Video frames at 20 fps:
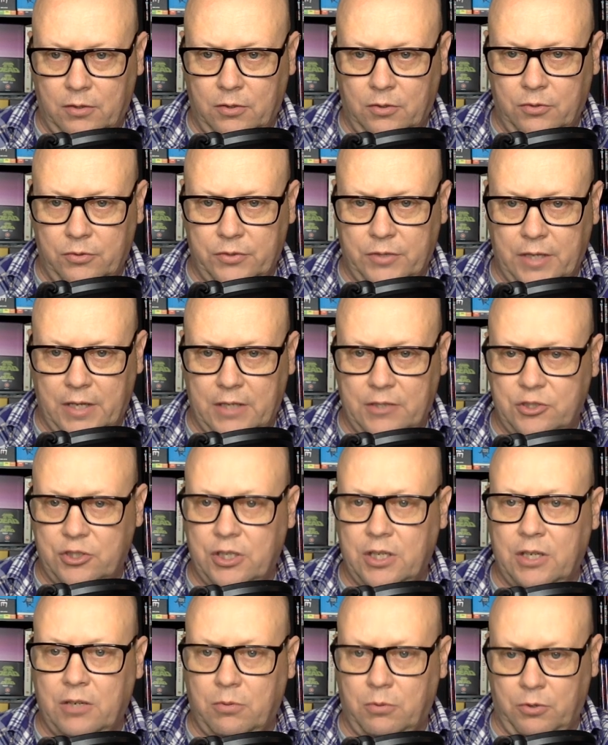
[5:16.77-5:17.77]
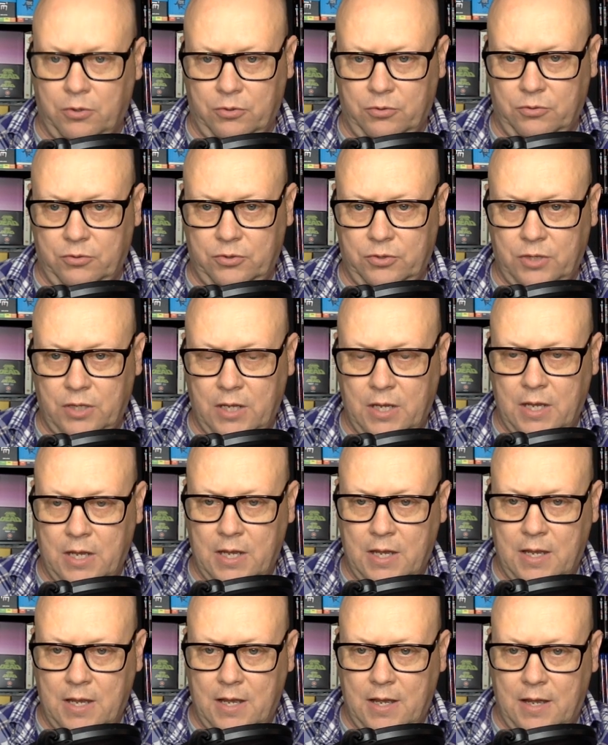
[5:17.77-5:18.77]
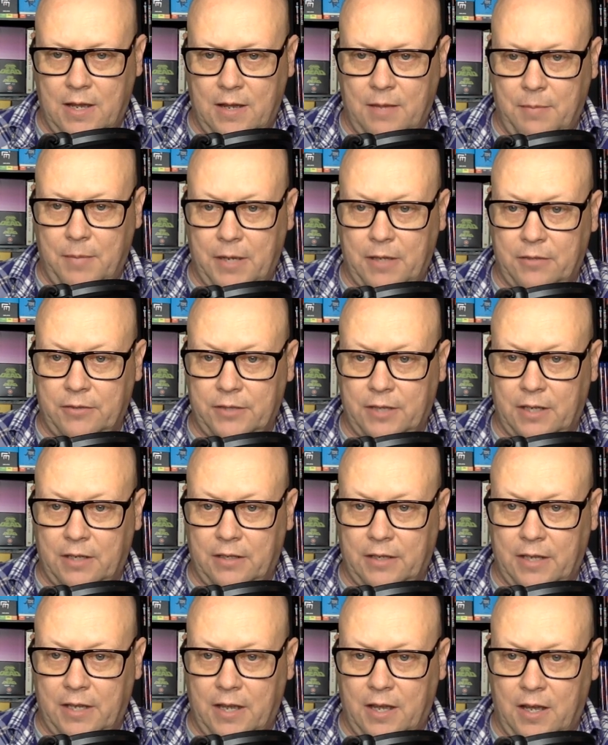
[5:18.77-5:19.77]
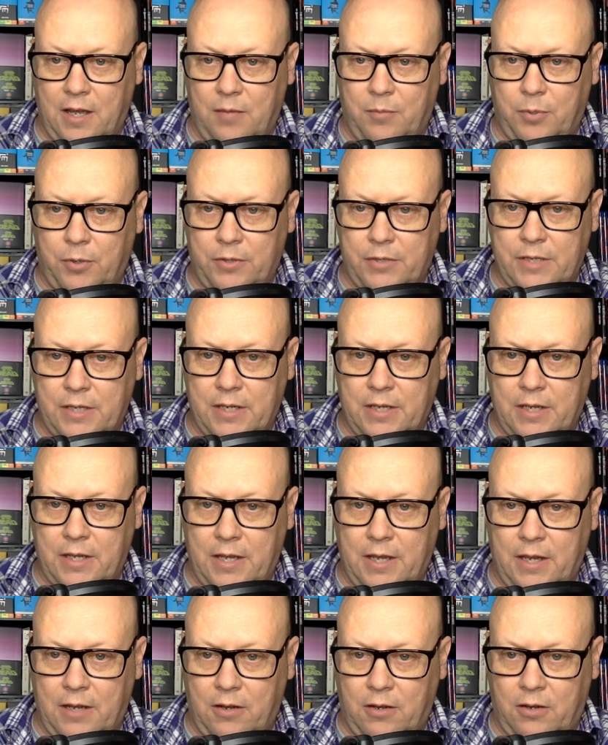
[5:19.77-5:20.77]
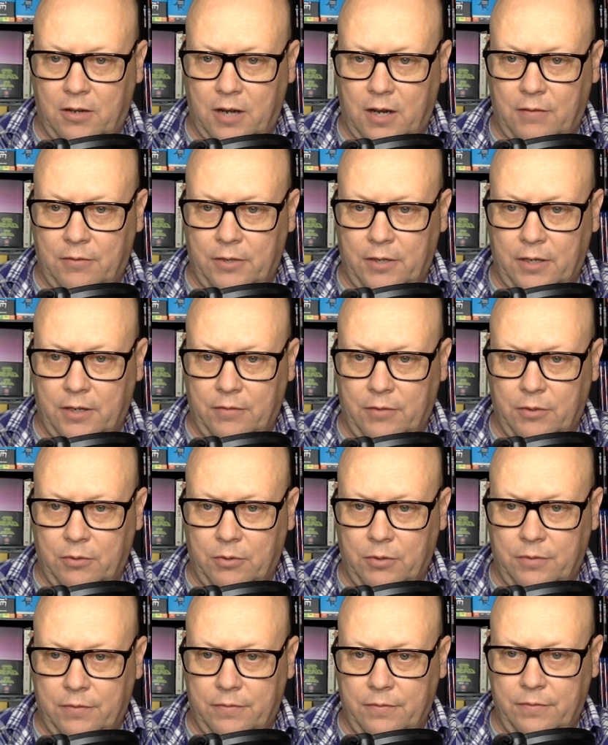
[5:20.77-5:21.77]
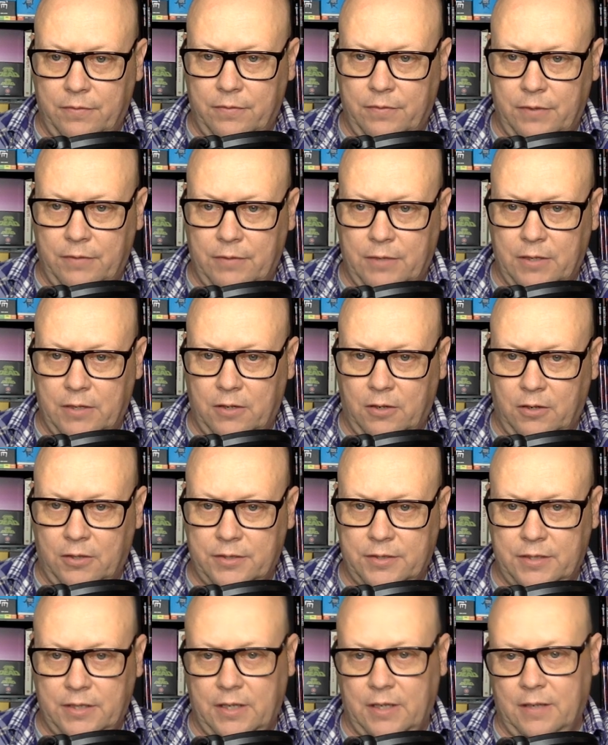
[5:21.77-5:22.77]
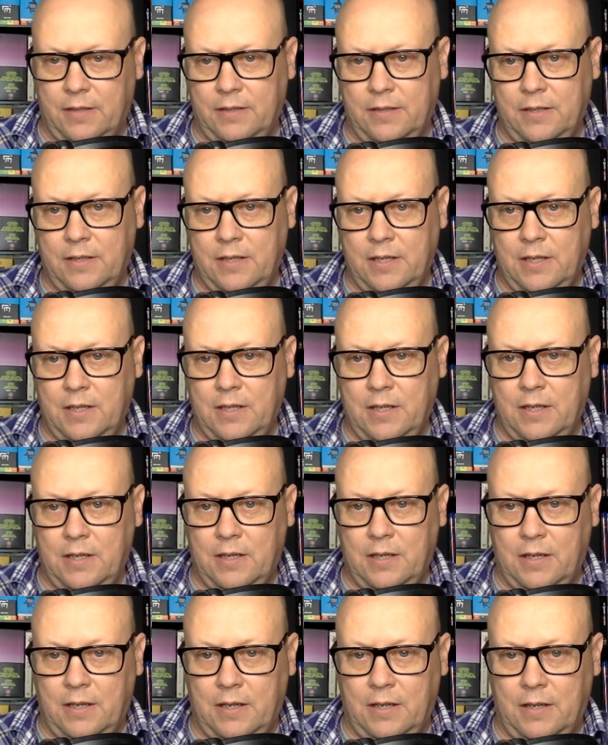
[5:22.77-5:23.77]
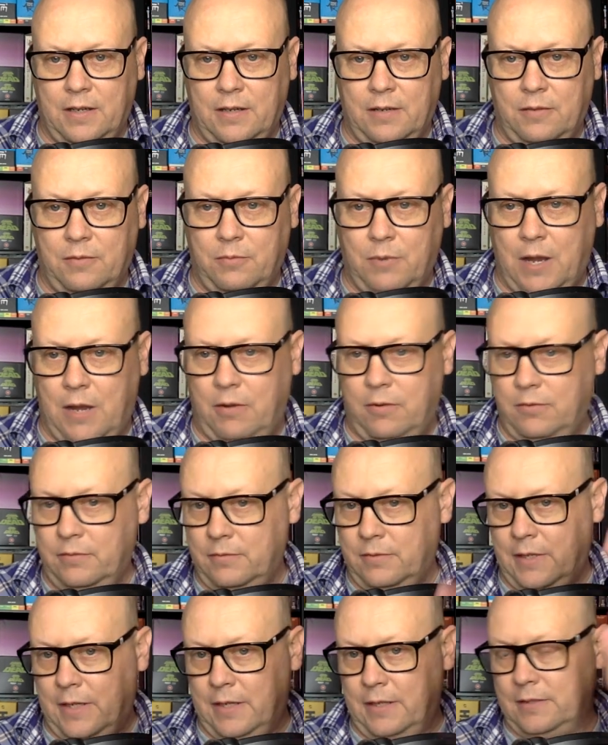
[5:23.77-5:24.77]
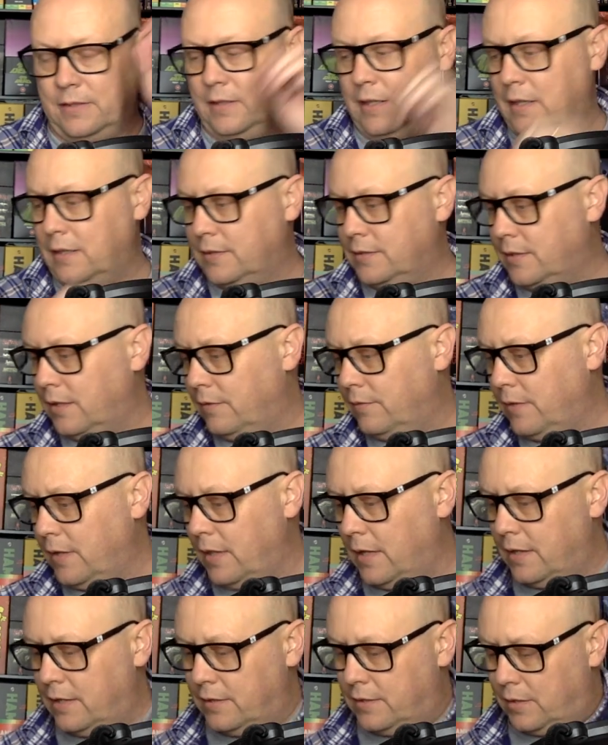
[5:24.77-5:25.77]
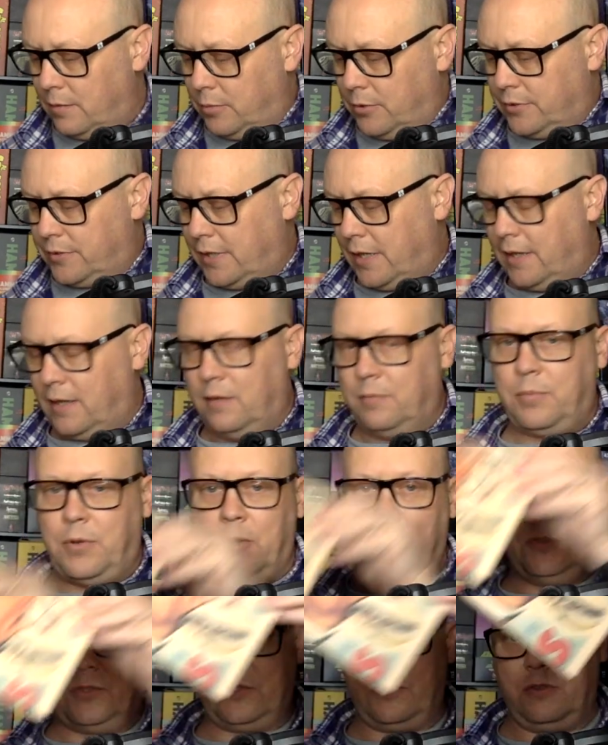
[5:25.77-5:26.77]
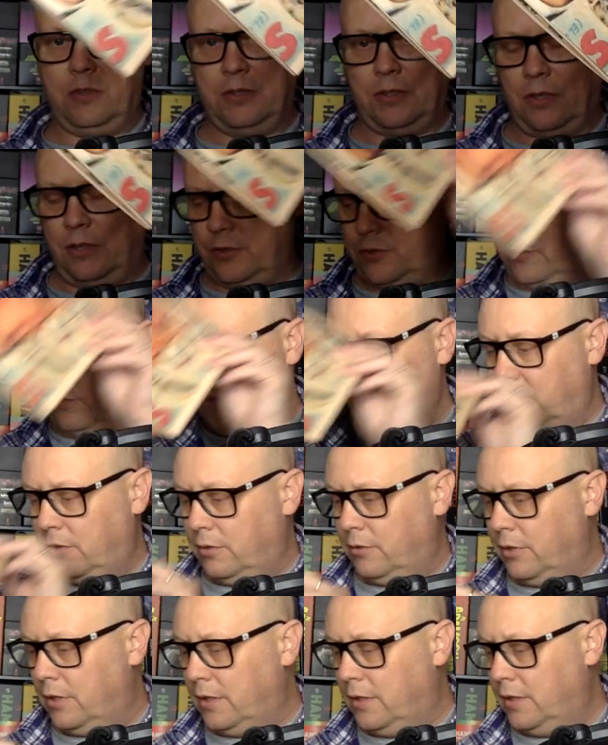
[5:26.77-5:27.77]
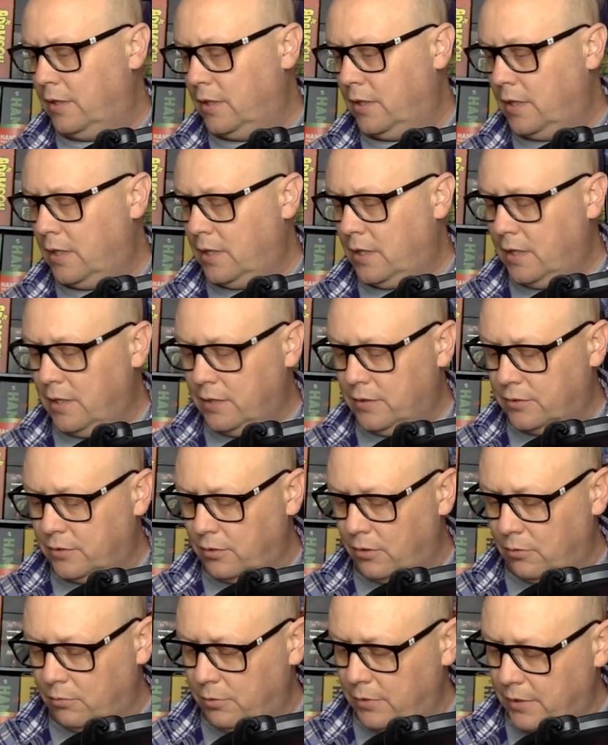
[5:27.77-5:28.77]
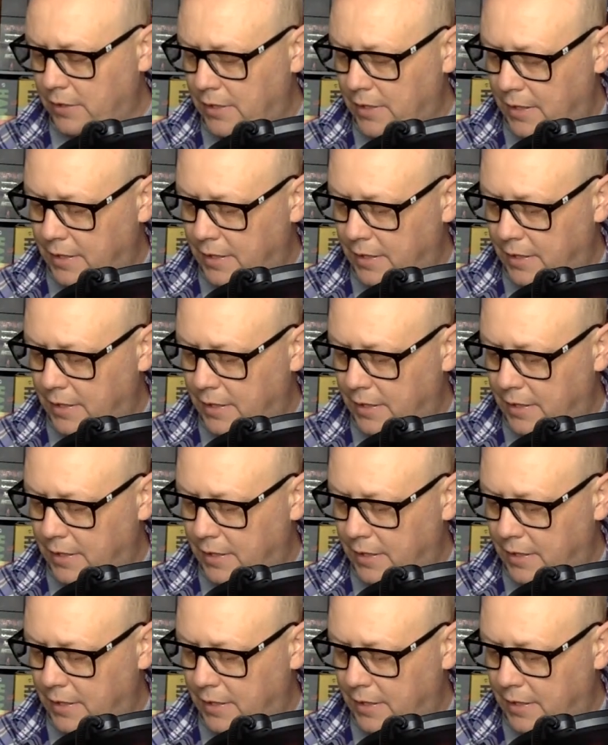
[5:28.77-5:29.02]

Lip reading: Jose G. Cruz, Michael Donnelly on Perdita, and archival interview with Vivian Garcia. Wow, that is a lot of stuff. And the double-sided poster is also included. So a really